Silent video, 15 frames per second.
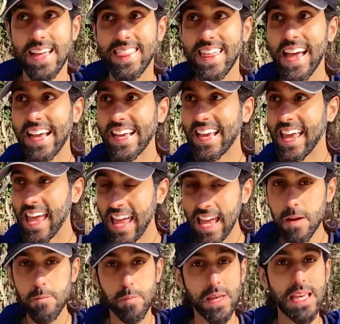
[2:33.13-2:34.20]
And that
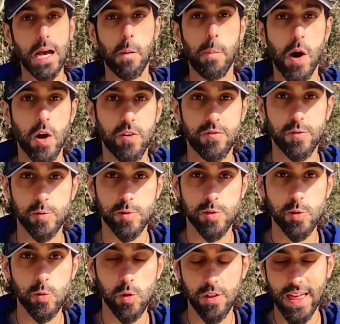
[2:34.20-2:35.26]
can be a powerful
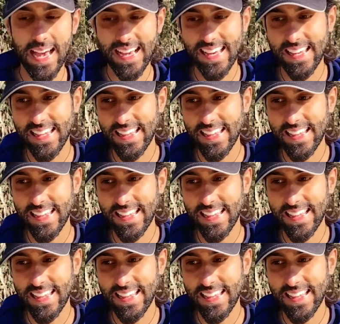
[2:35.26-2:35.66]
tool, that